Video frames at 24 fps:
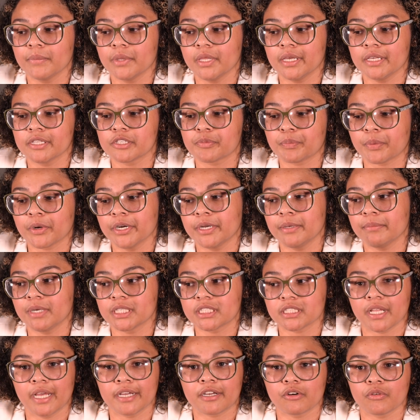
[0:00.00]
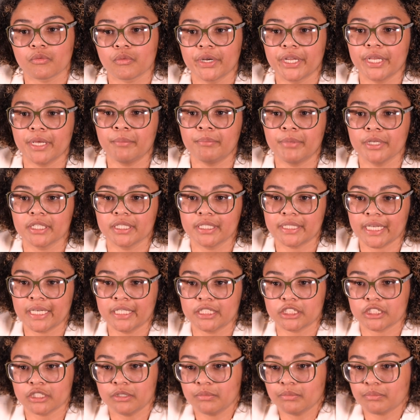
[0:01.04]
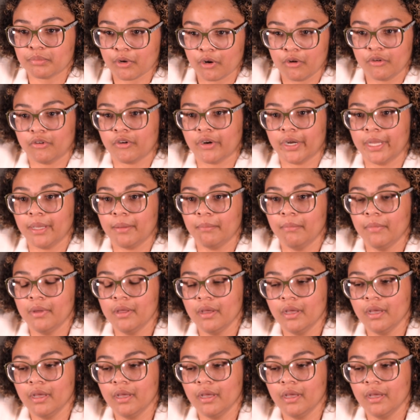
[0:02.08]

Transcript: is pretty much like a rehabilitation program.